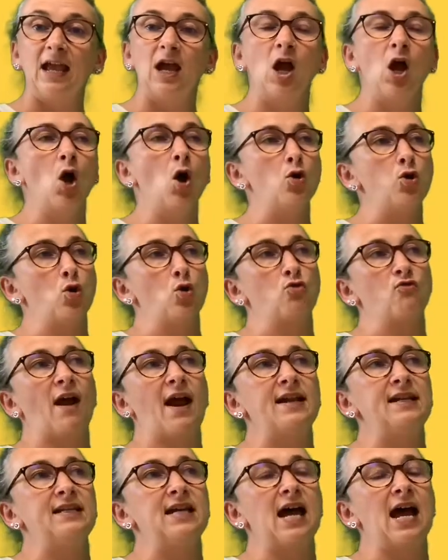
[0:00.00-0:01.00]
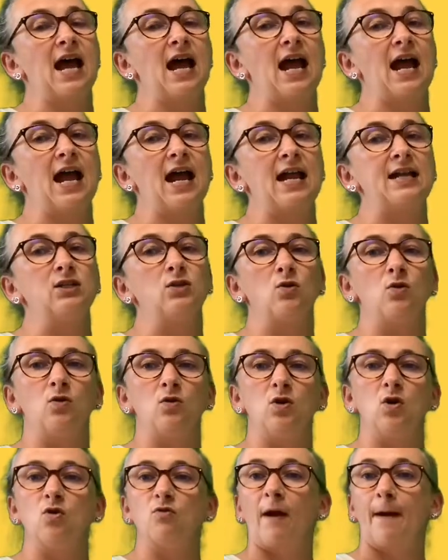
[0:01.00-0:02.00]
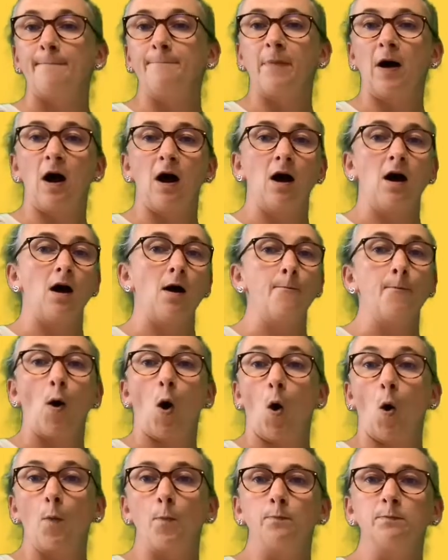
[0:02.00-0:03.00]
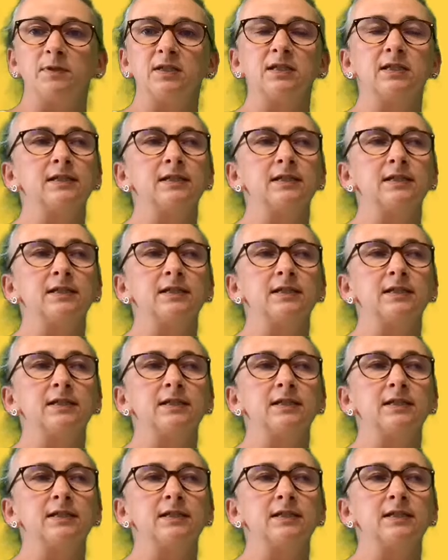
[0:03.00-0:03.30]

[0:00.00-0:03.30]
or your granddad or your grandpa, pops,